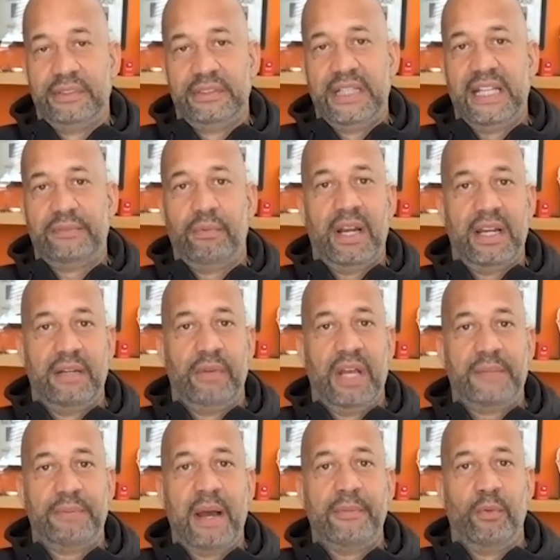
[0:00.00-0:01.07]
that's why,
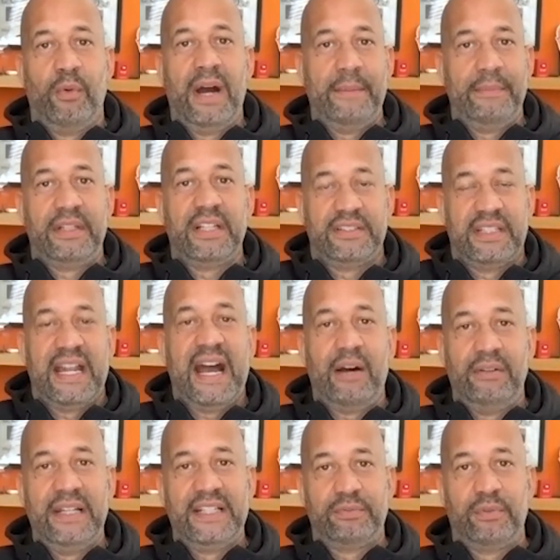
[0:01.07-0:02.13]
that's probably why, because of the
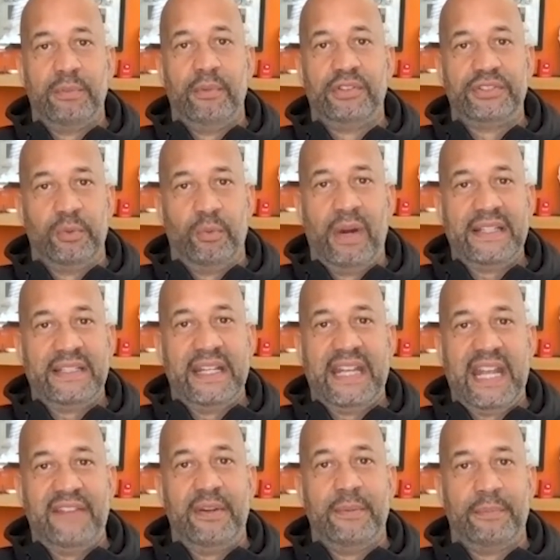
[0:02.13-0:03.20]
outlets were mostly white, they
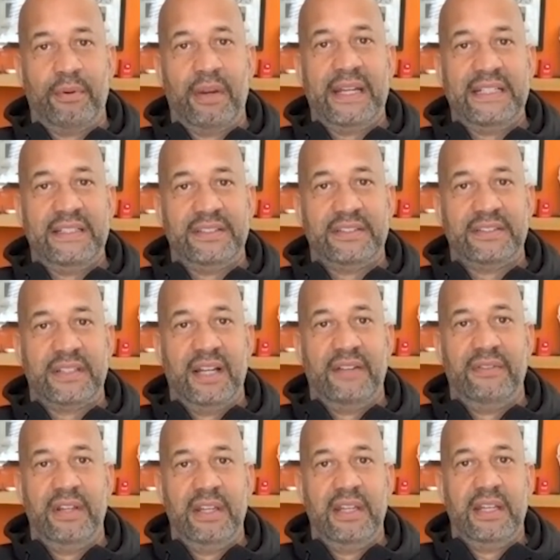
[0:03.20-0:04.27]
gave him praise and stuff.
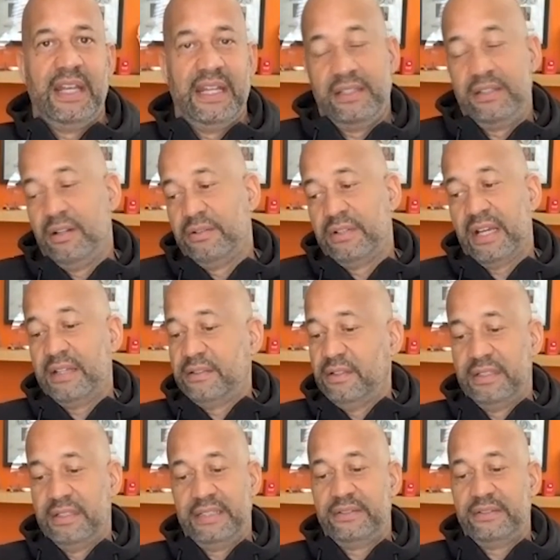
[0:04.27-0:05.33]
And you
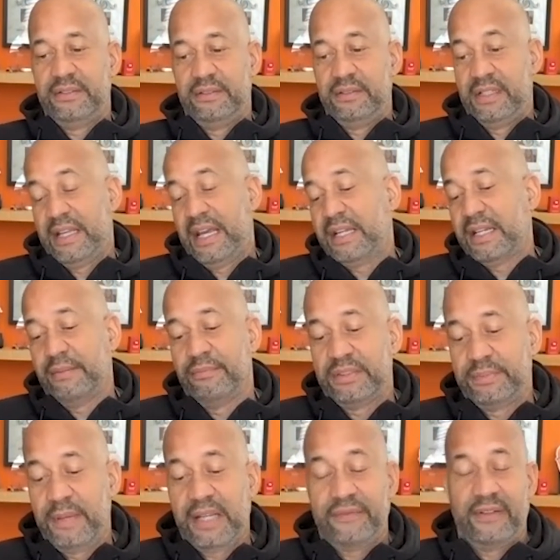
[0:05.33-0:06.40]
know, that's, you got to give him
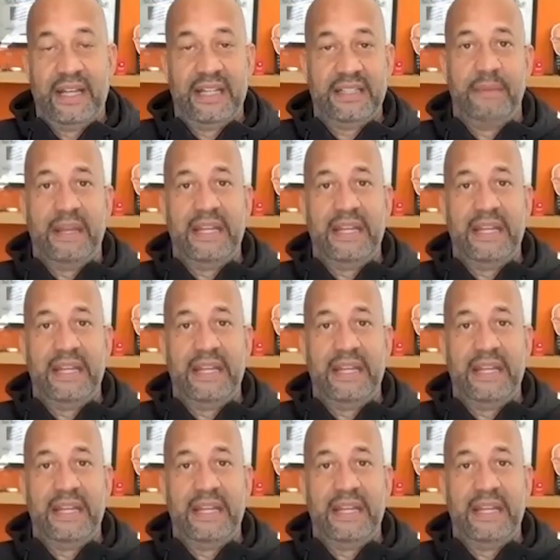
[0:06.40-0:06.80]
respect for that. That's